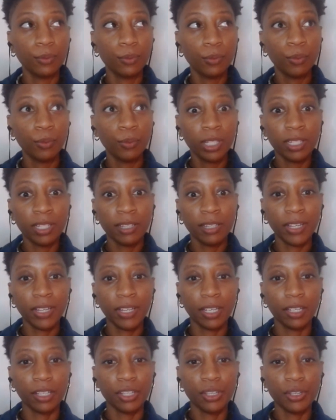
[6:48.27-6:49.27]
we're
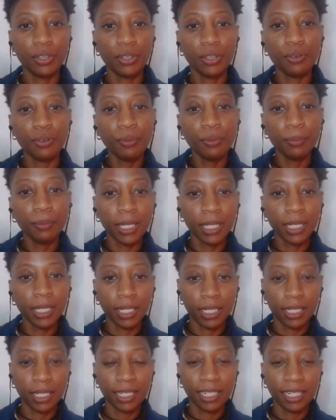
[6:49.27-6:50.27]
living a
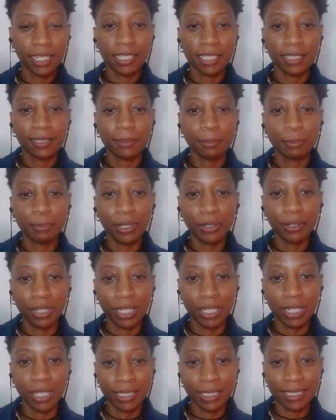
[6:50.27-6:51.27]
human
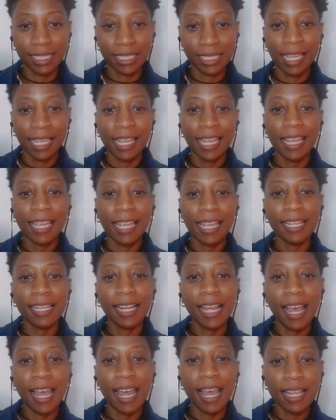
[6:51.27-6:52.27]
experience.
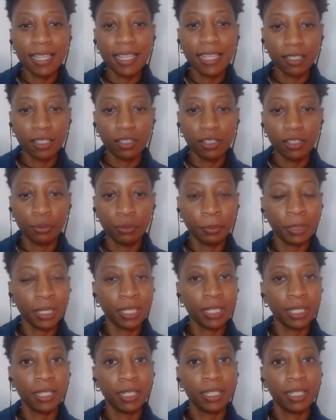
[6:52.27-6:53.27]
And as a
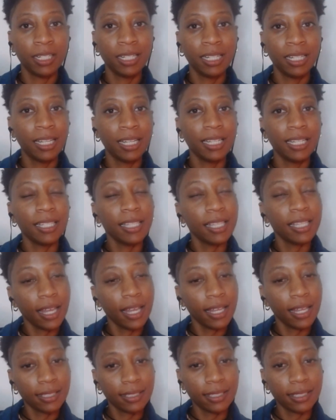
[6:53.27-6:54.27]
human,
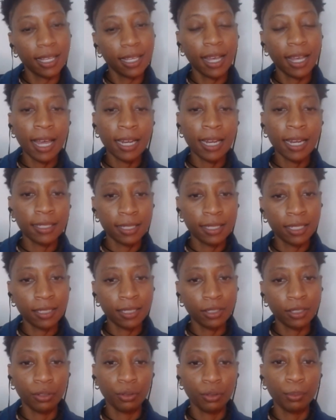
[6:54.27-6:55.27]
yes, God is in
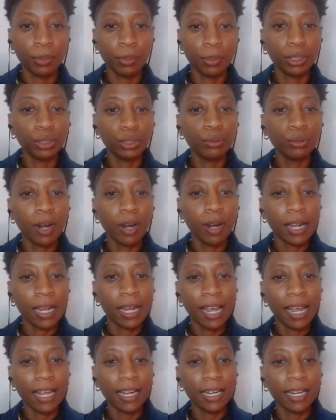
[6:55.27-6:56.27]
you, but you are
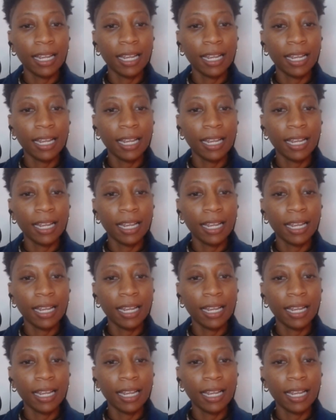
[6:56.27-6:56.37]
not